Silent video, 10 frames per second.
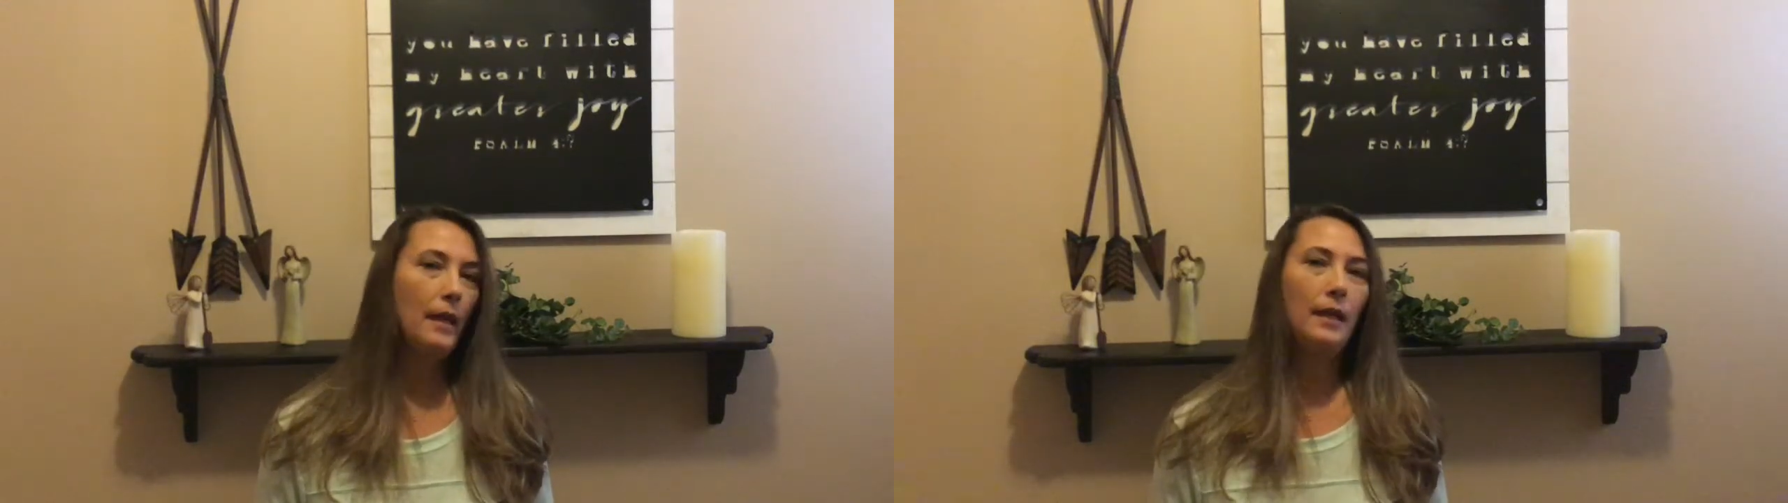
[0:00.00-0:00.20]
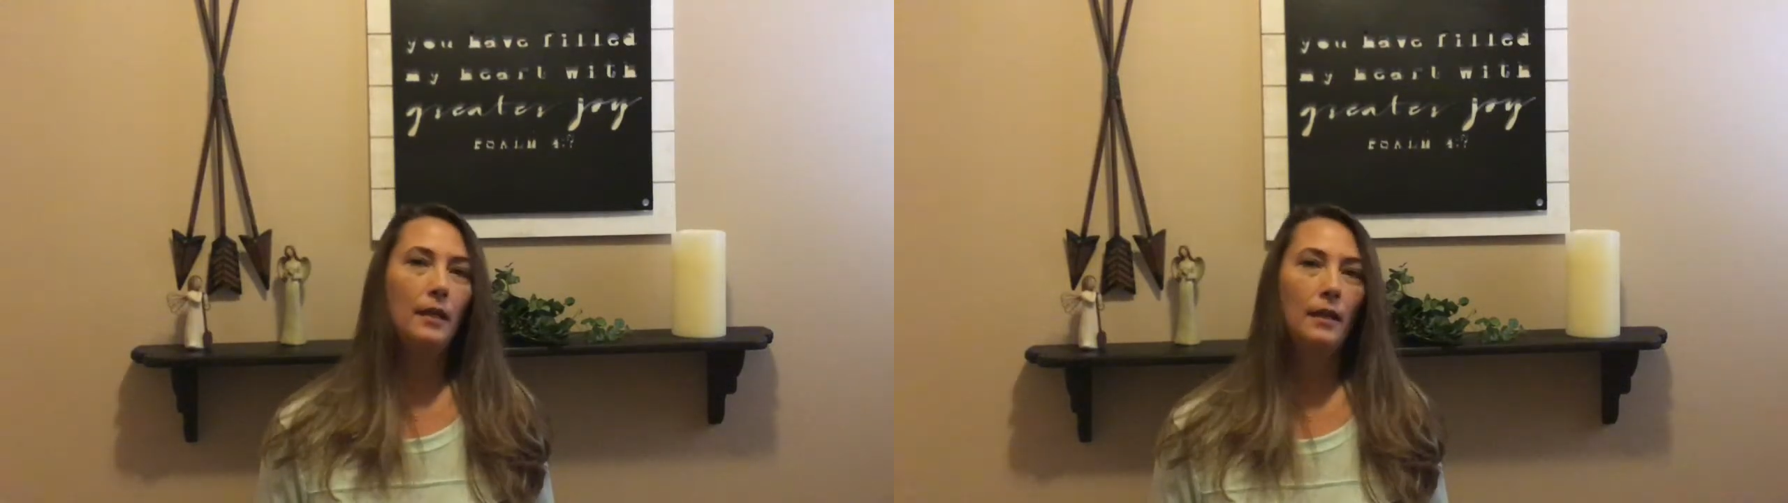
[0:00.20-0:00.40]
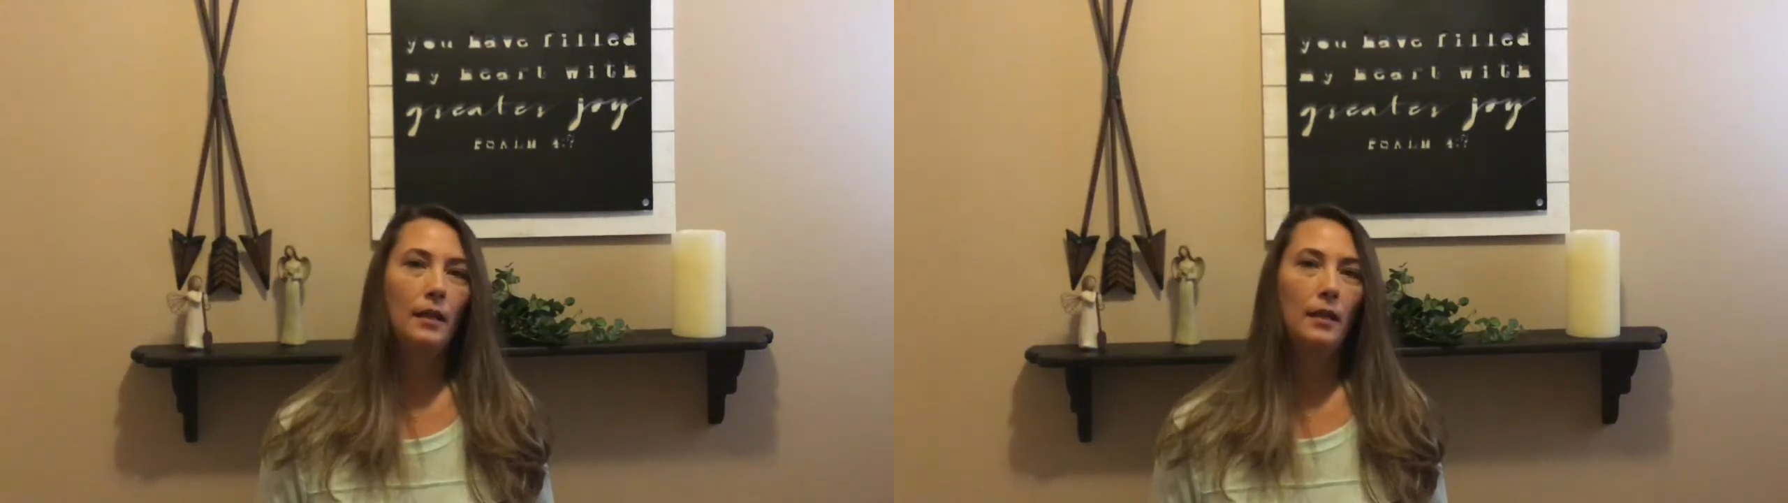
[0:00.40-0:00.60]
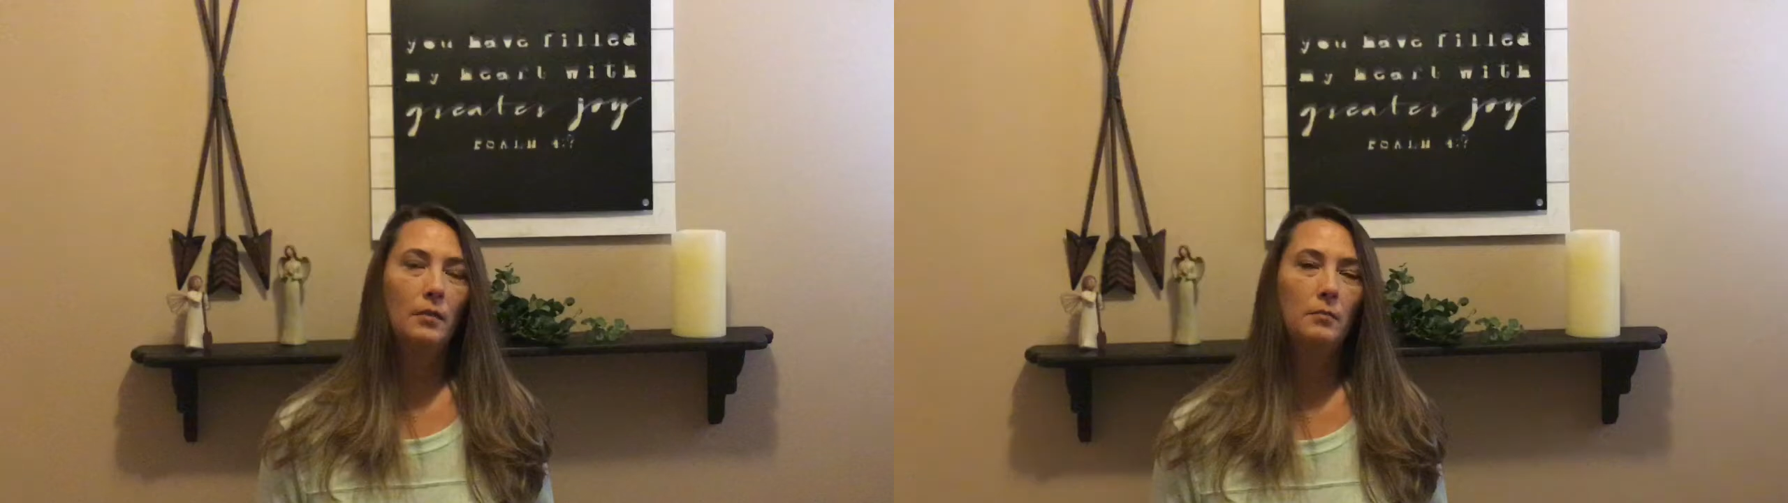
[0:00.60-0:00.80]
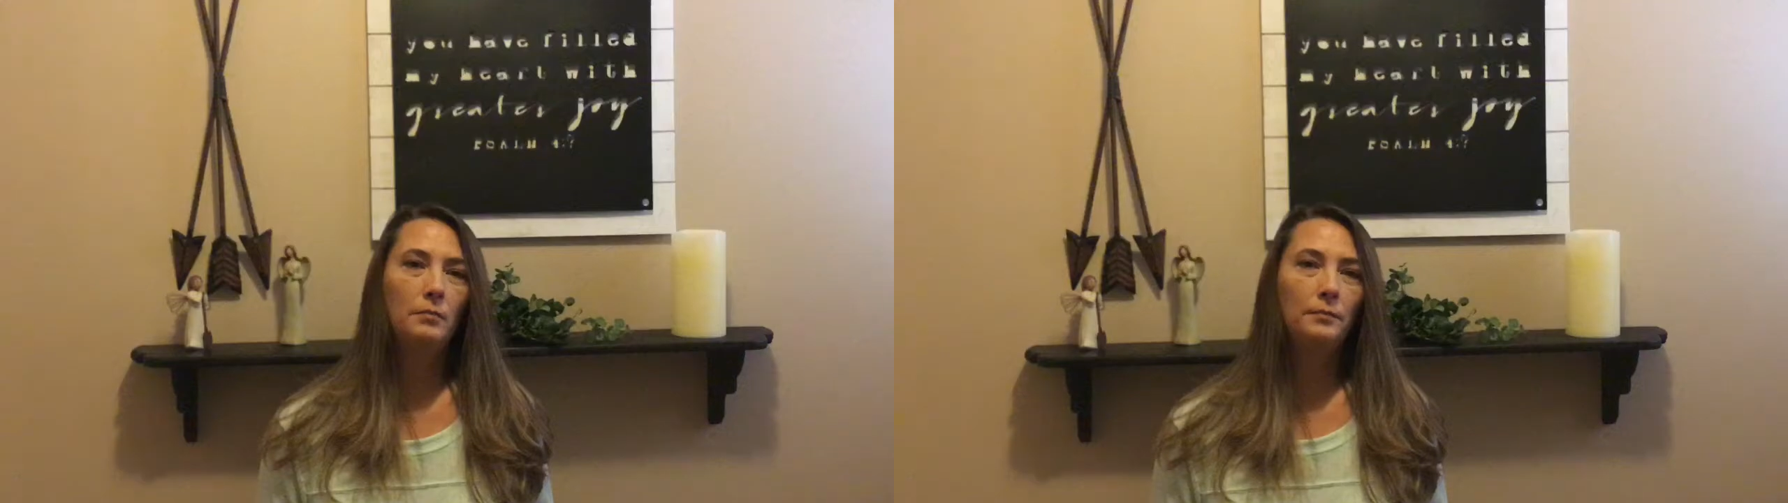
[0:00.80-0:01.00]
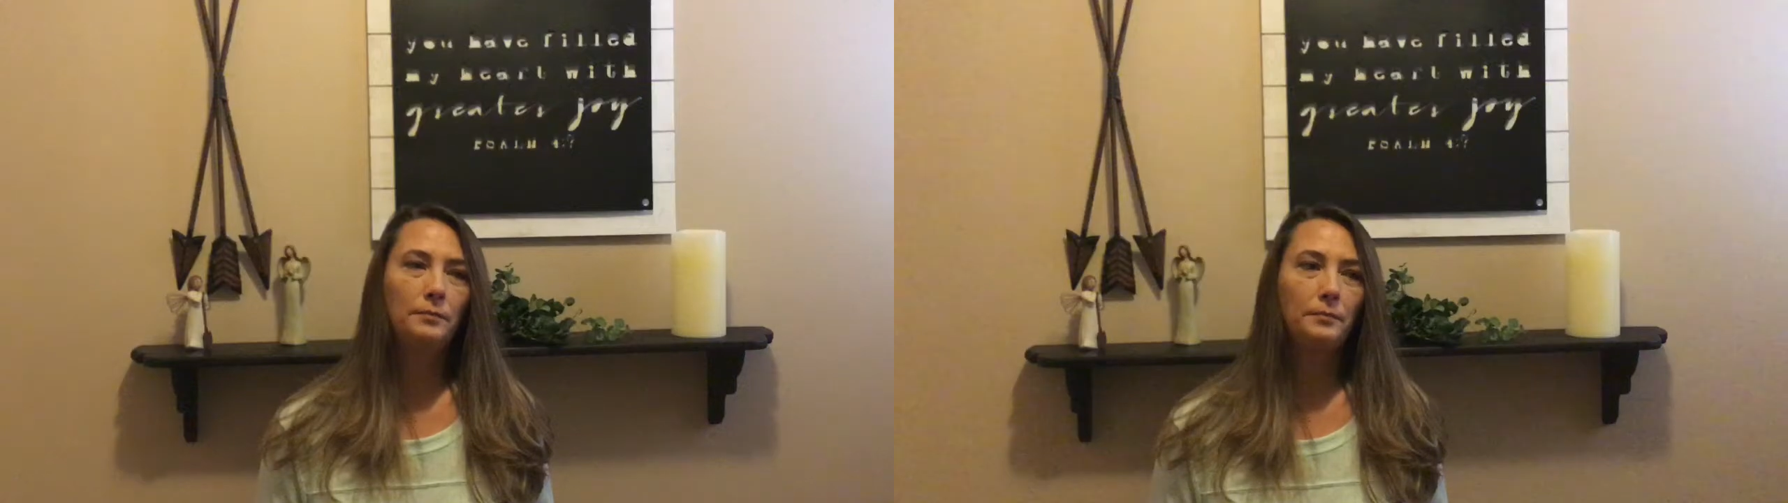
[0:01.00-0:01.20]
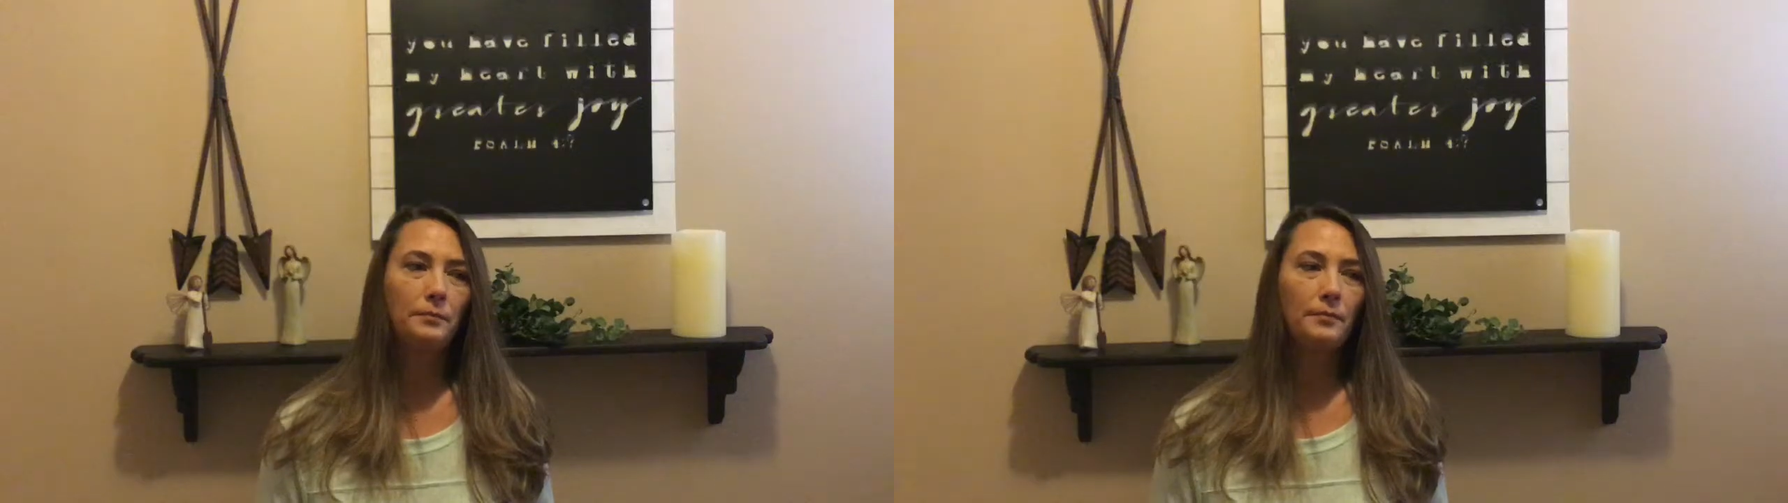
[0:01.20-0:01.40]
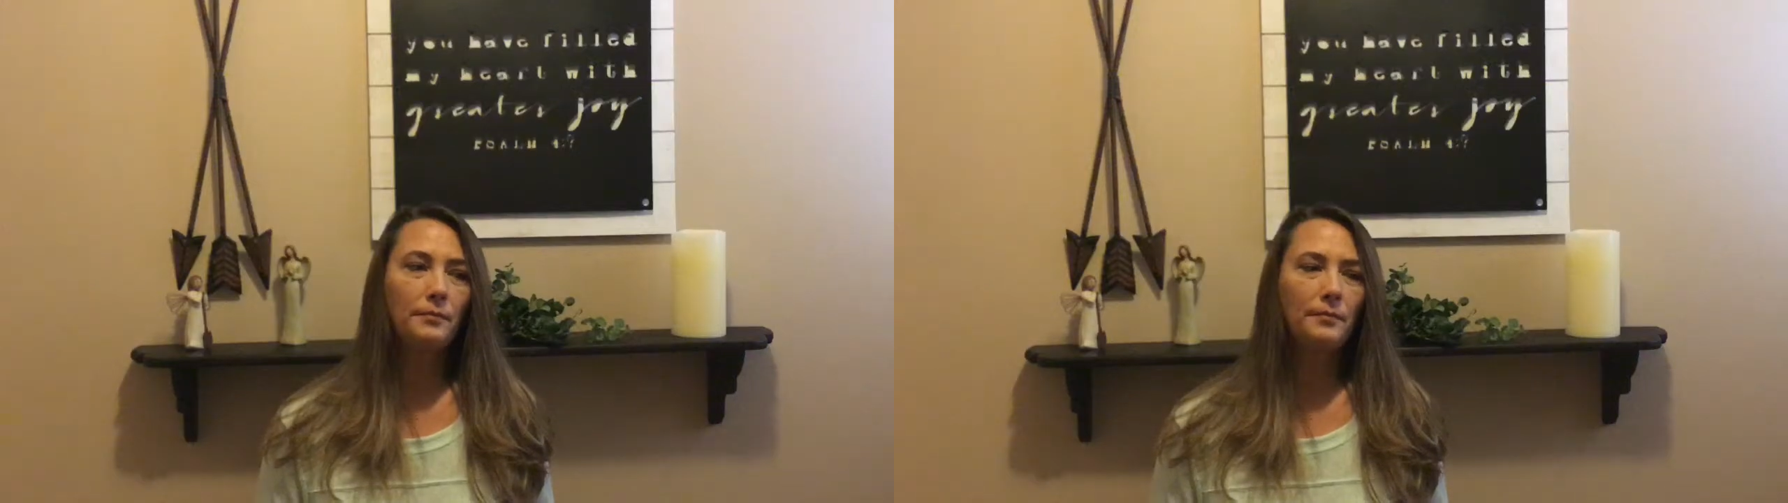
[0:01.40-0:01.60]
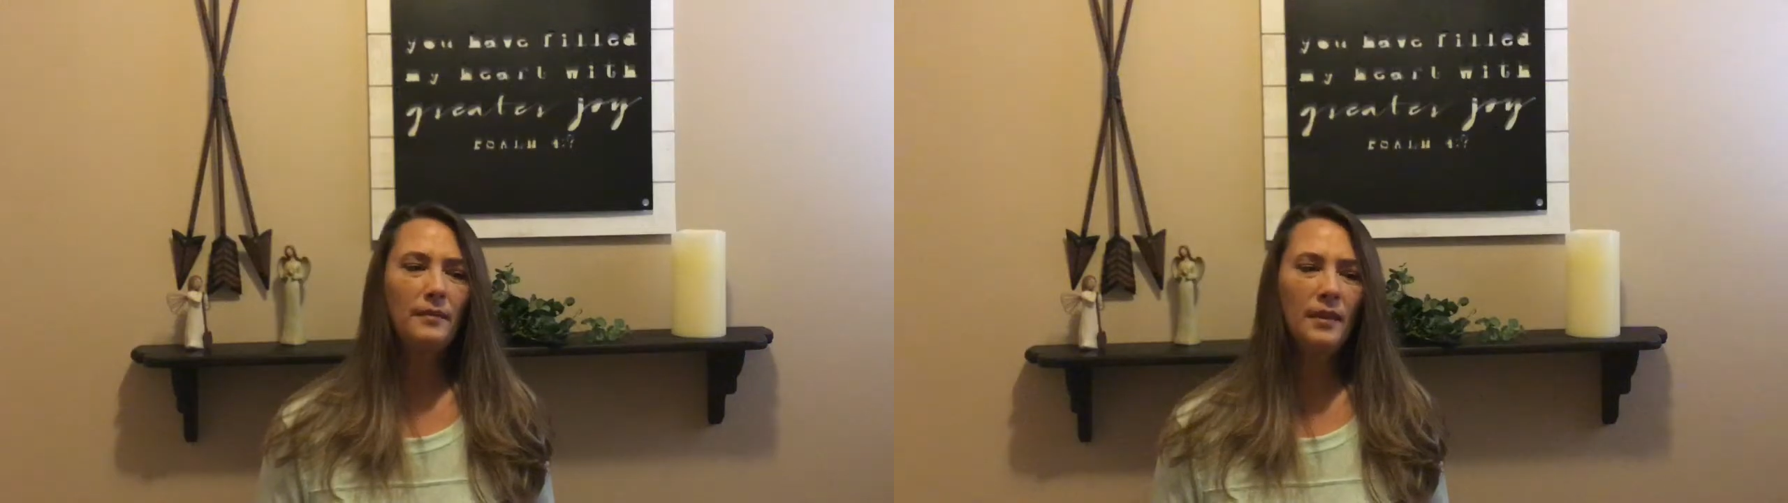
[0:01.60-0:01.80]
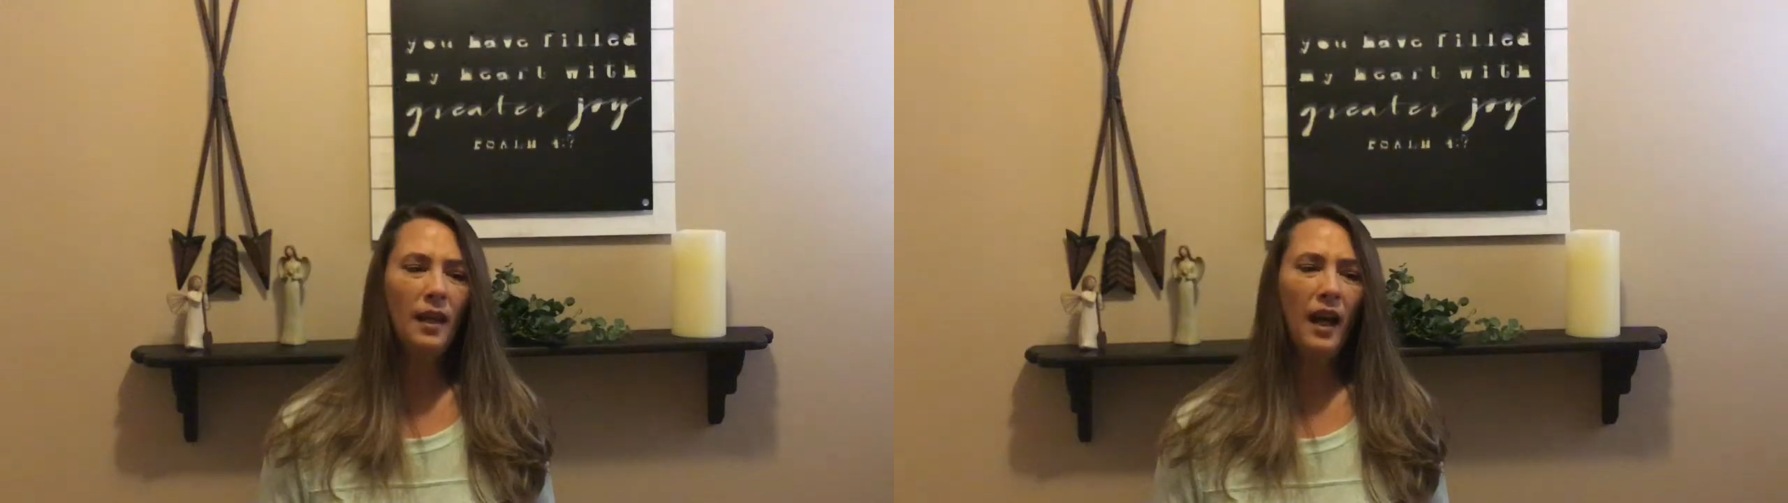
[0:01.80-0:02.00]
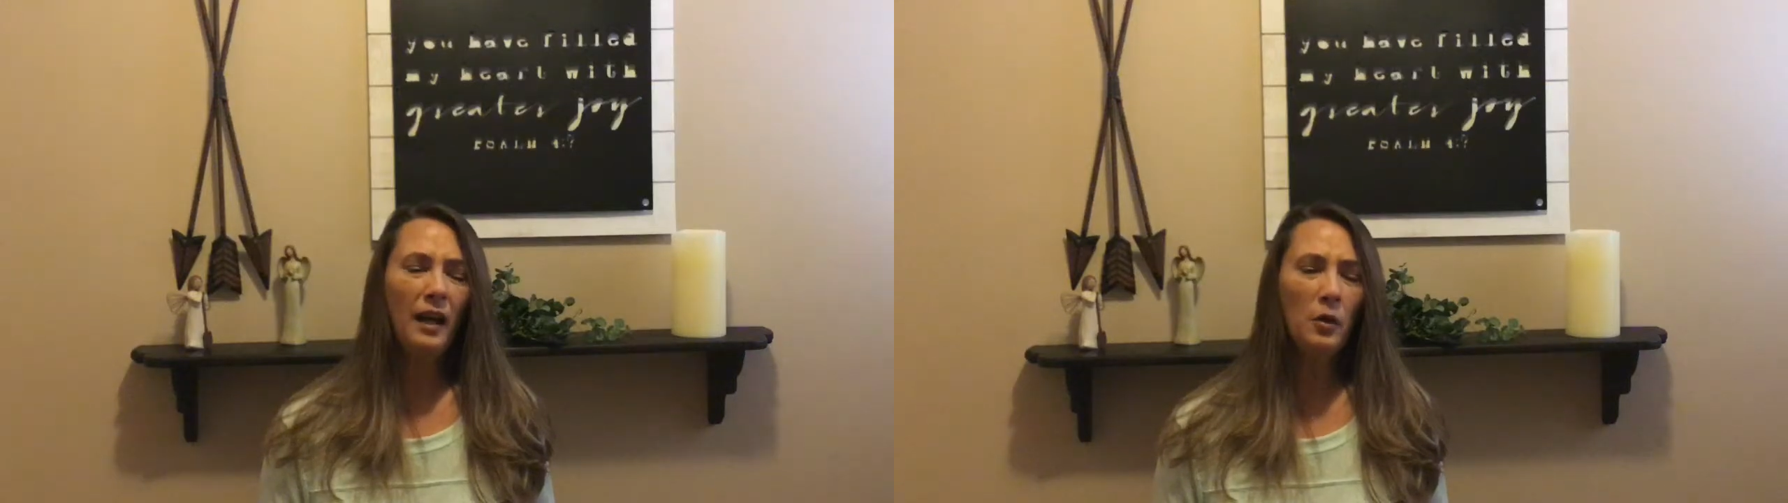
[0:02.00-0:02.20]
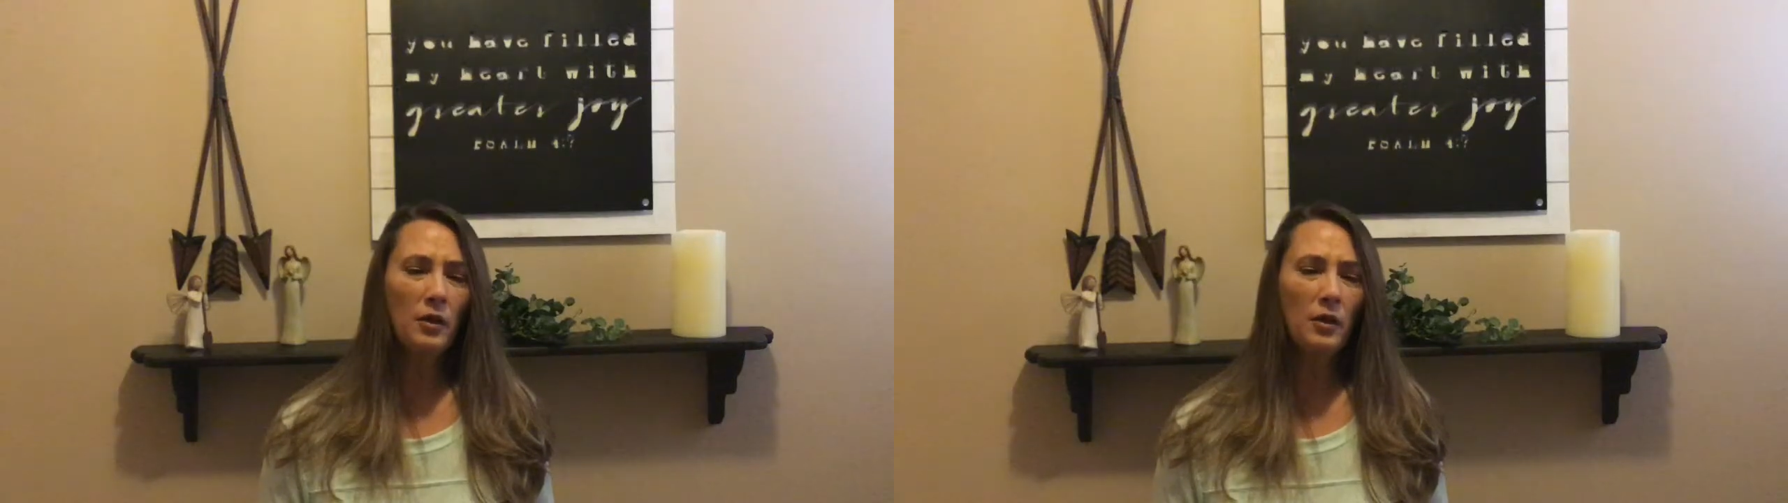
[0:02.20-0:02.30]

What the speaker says: And I